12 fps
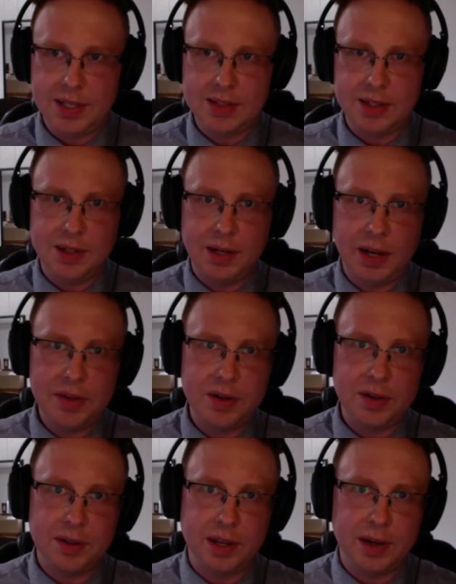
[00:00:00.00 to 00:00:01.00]
that's
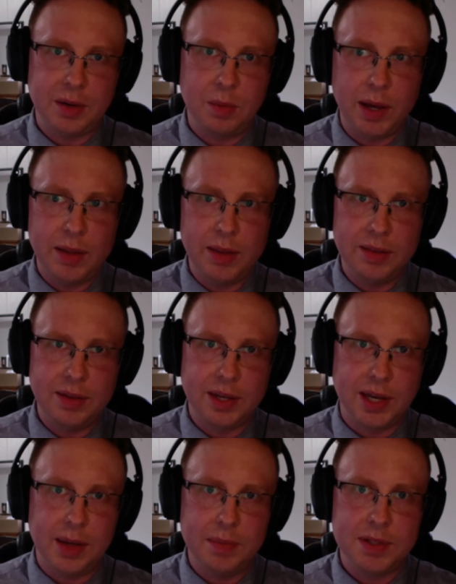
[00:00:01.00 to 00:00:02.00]
another like way that the
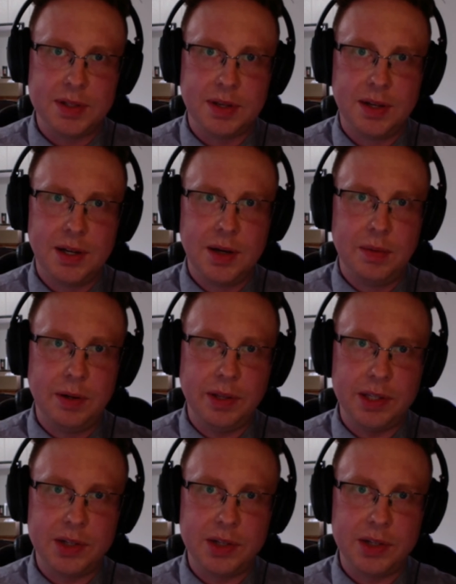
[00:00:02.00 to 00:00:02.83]
camp's really